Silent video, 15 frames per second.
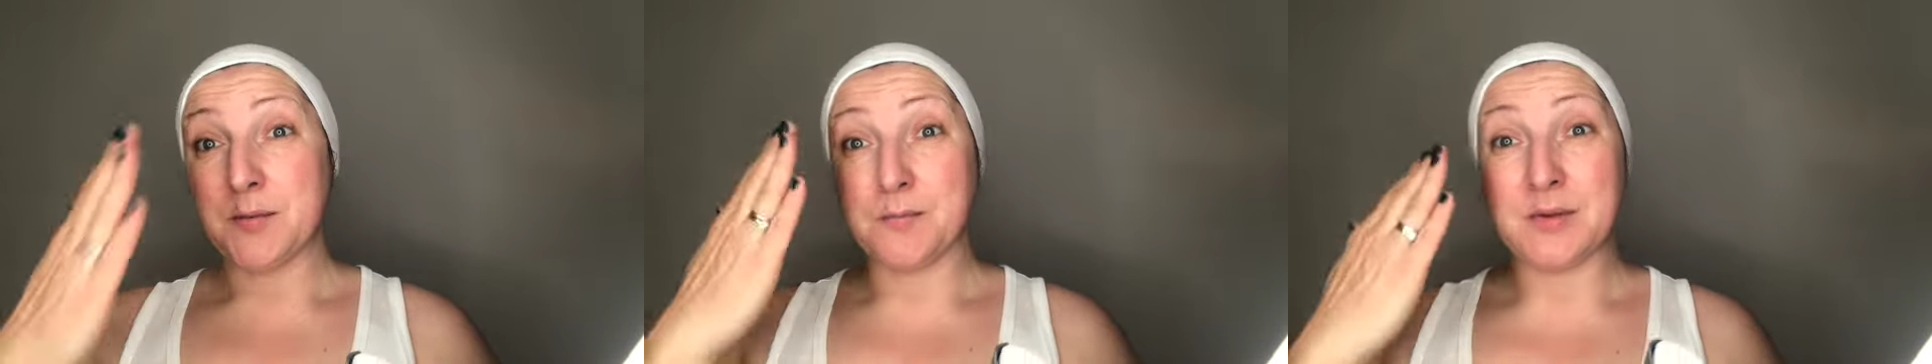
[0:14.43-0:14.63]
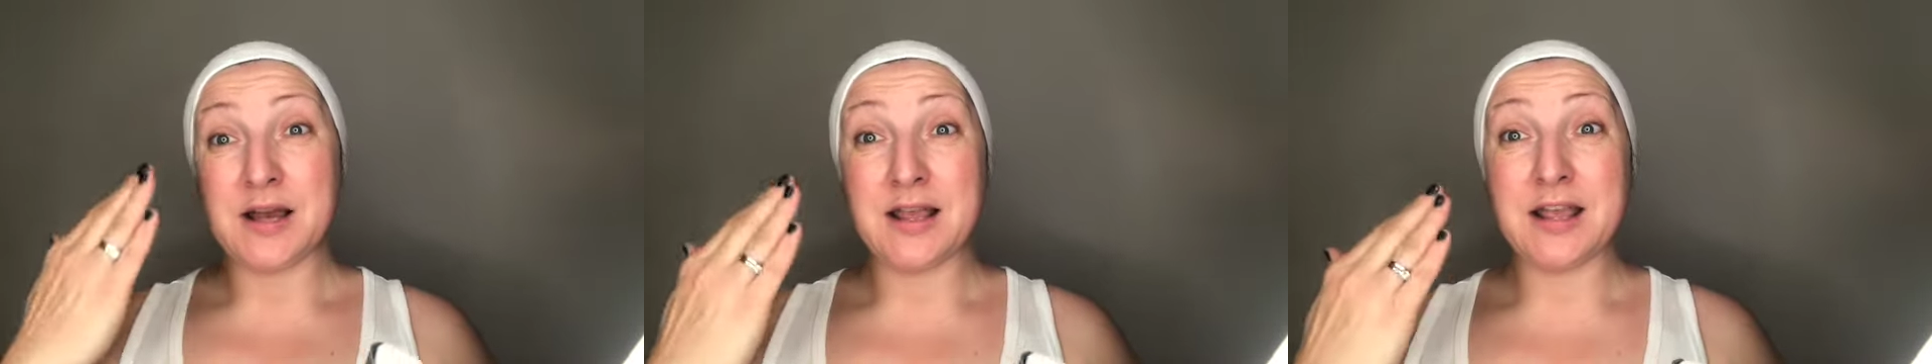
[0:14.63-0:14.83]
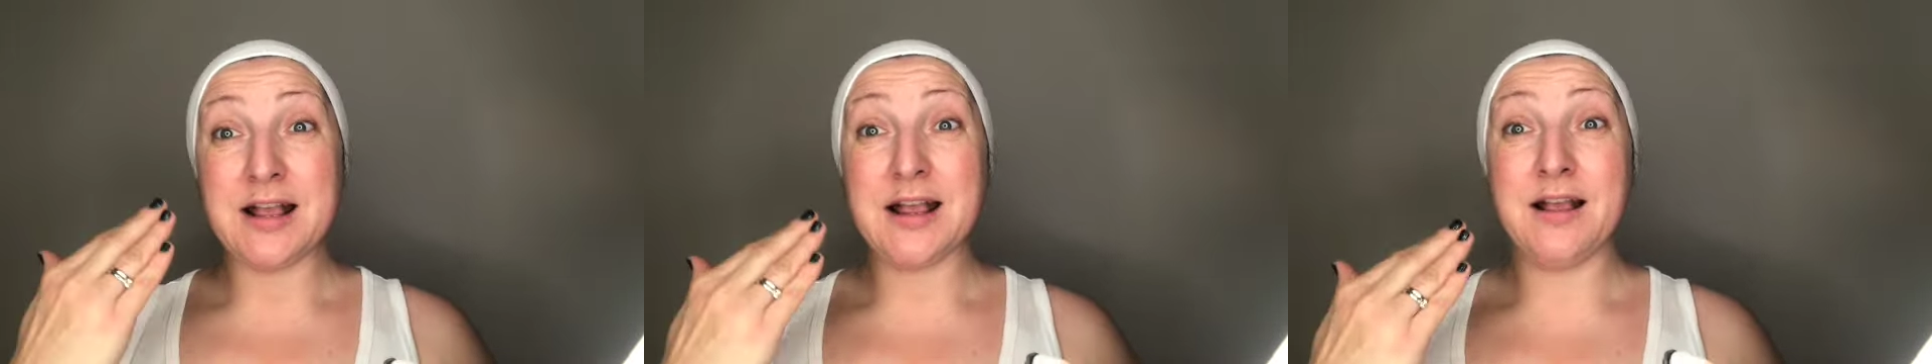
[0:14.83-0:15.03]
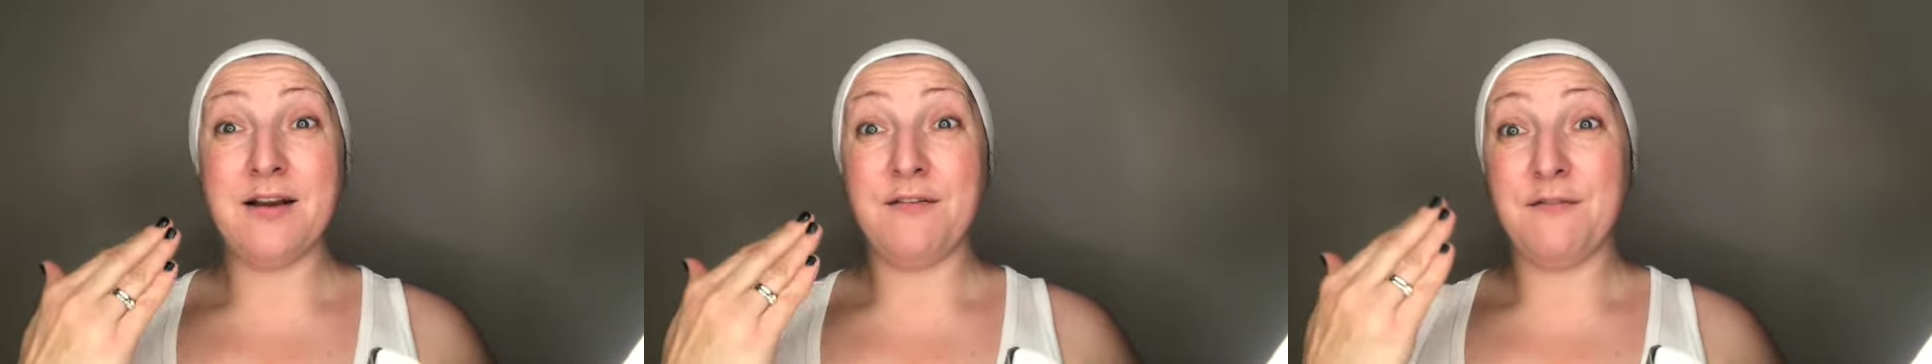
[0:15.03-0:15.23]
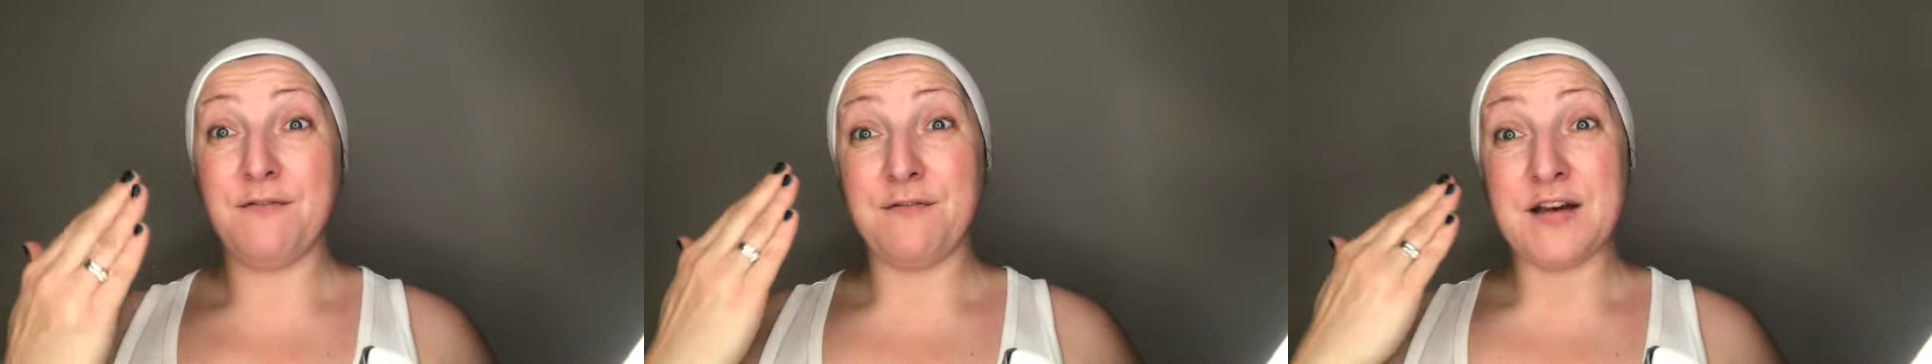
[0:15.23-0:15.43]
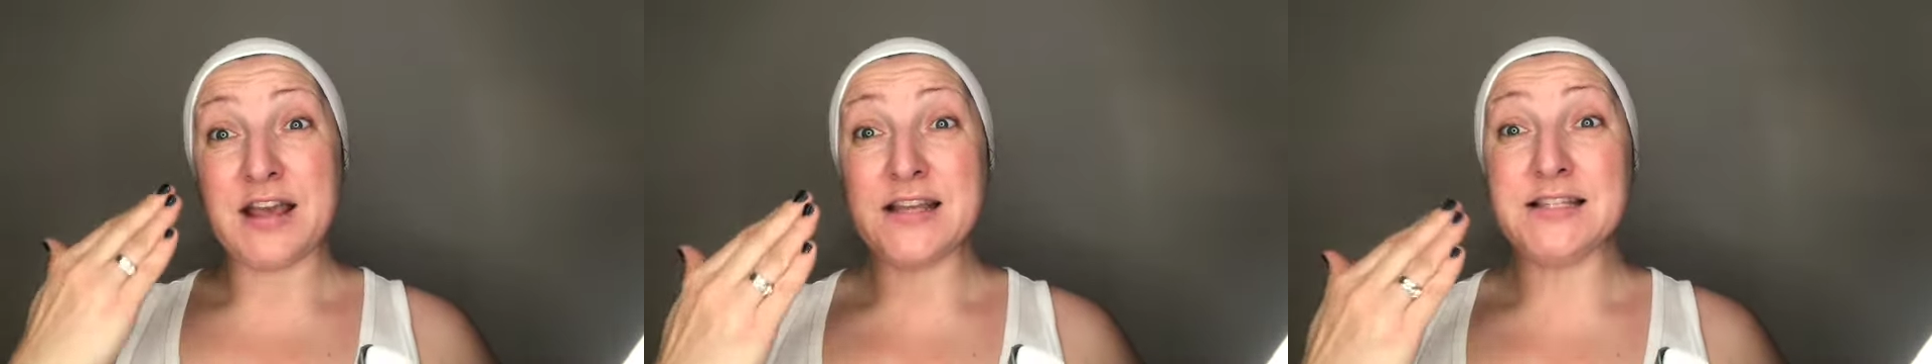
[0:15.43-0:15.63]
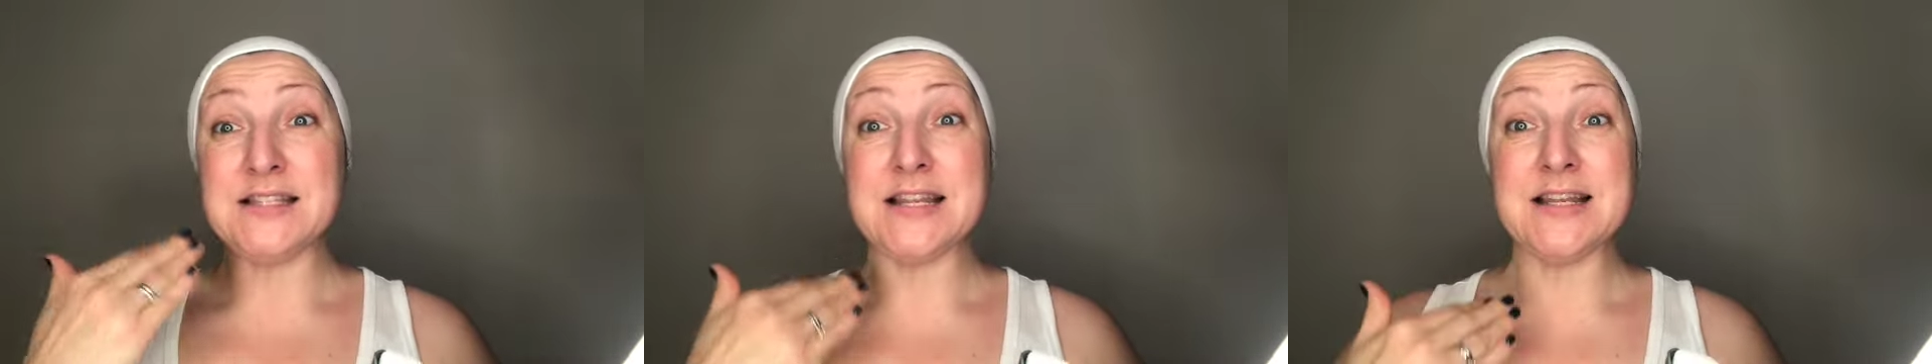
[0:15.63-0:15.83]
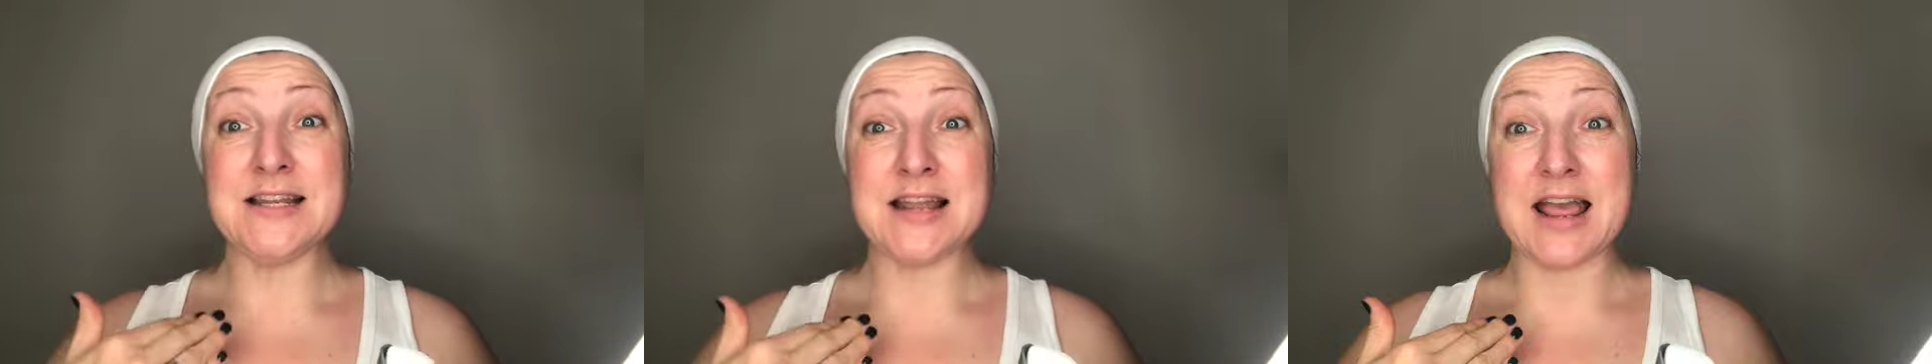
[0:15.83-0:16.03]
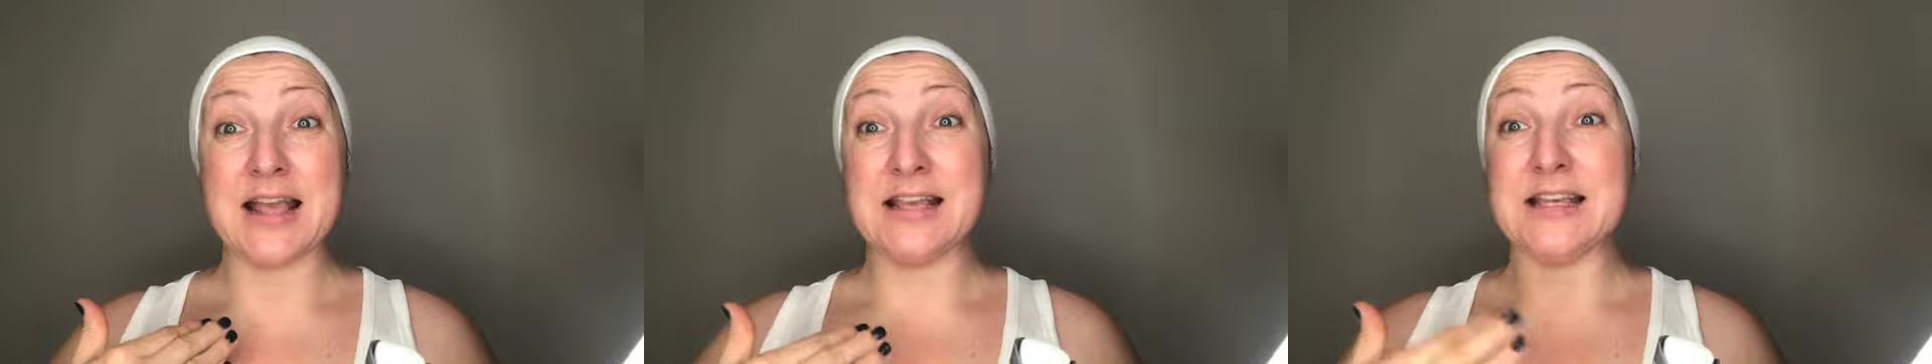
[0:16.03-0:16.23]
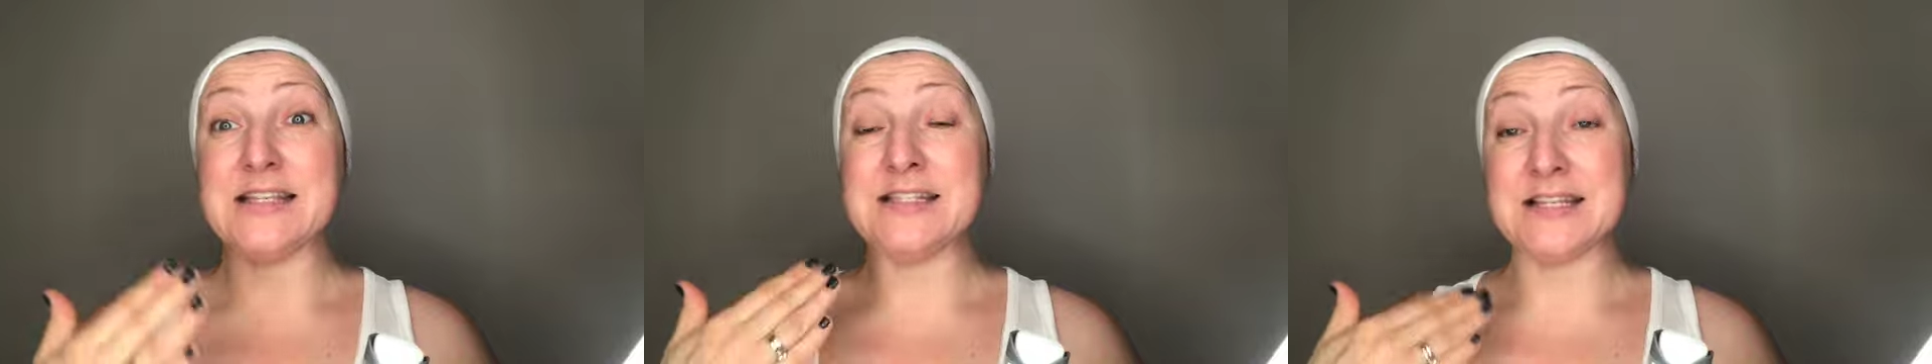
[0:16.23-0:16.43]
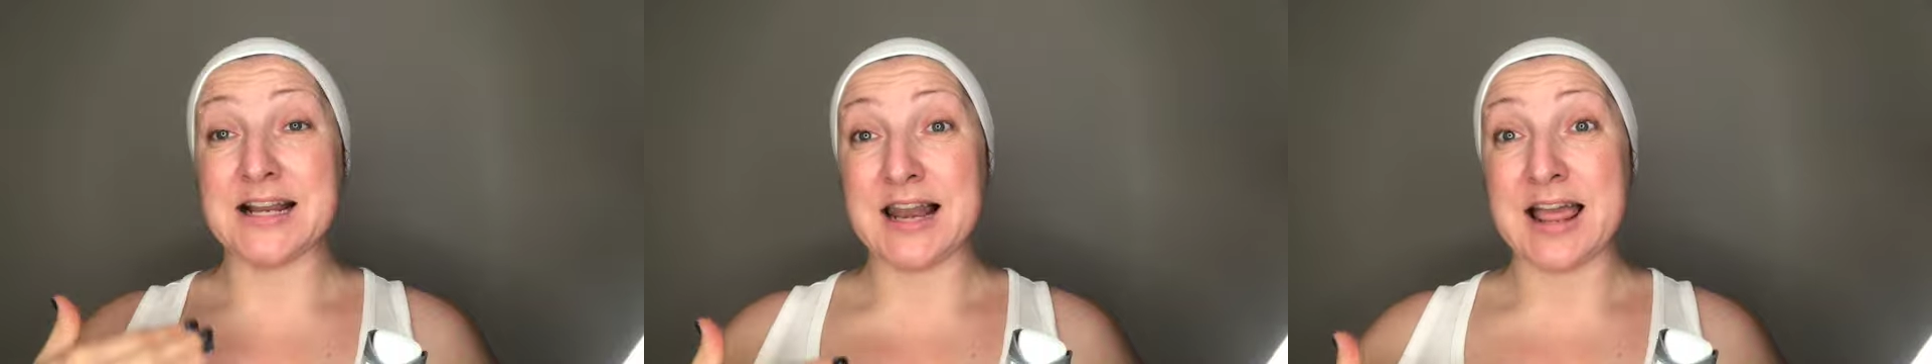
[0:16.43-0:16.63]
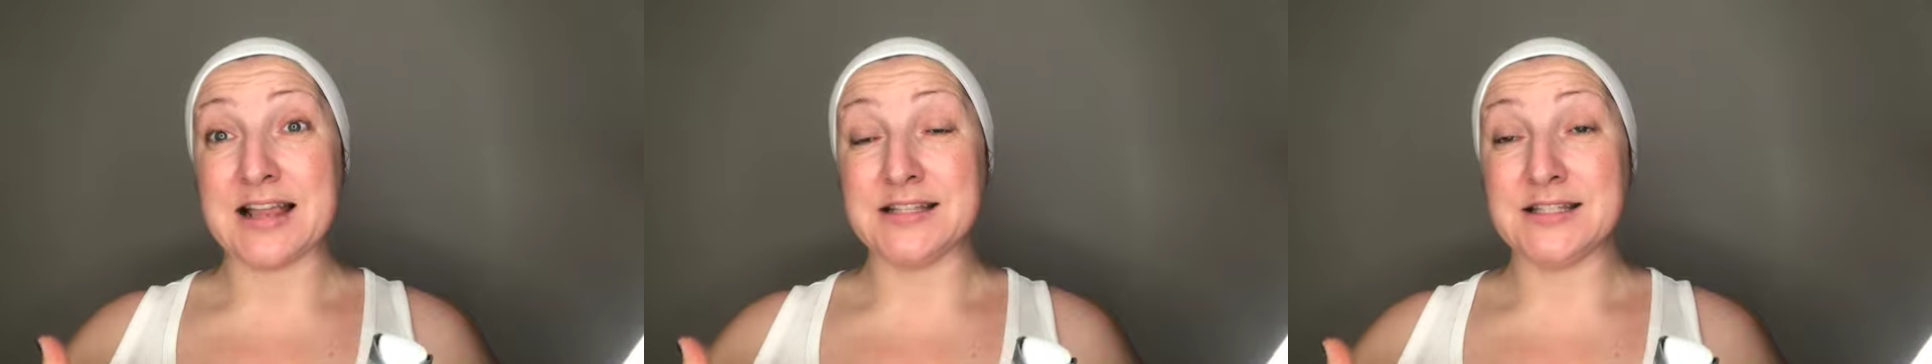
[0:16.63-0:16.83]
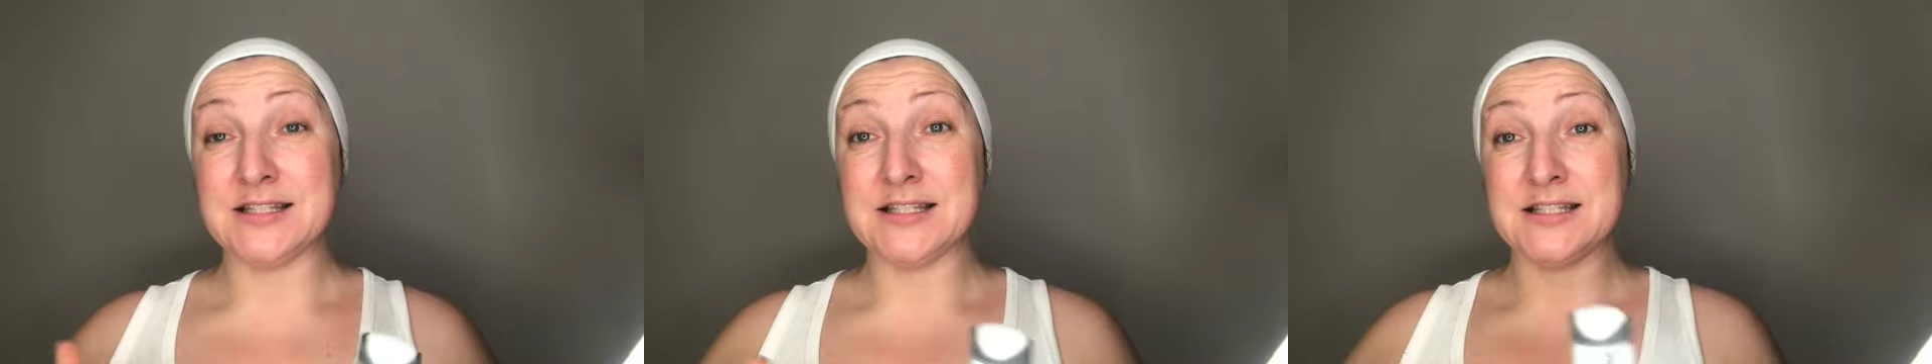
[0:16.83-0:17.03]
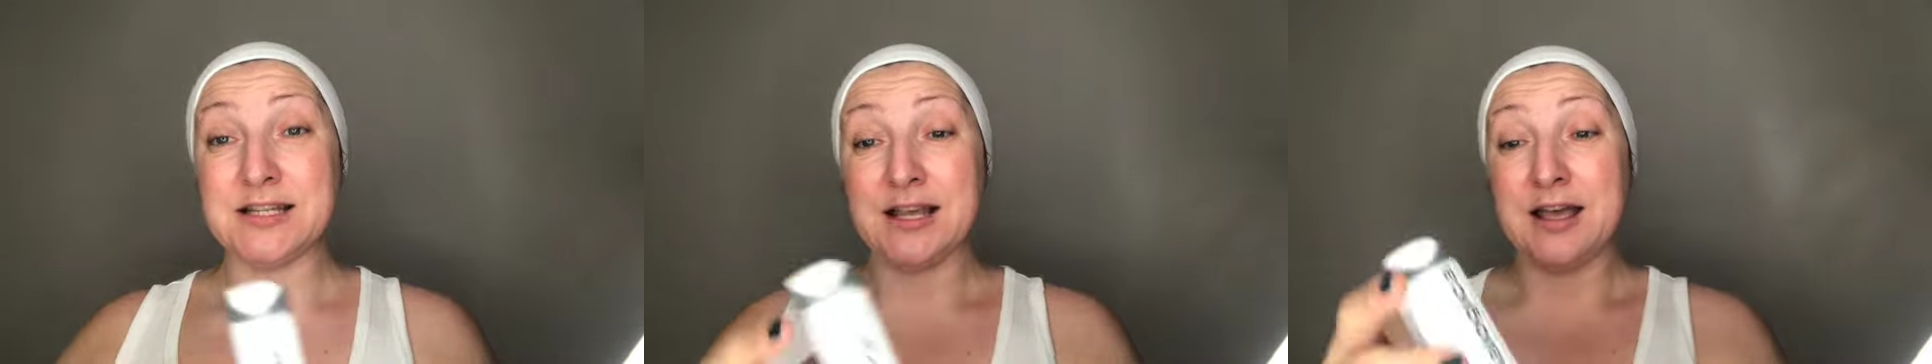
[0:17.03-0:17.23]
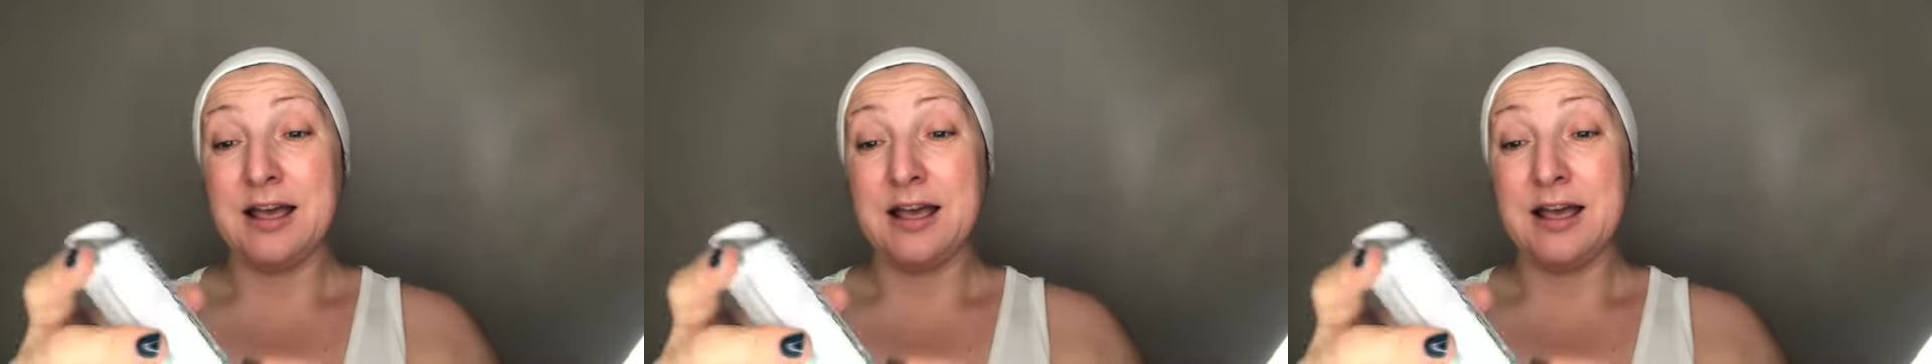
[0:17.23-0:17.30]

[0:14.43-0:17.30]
My face and neck is cleansed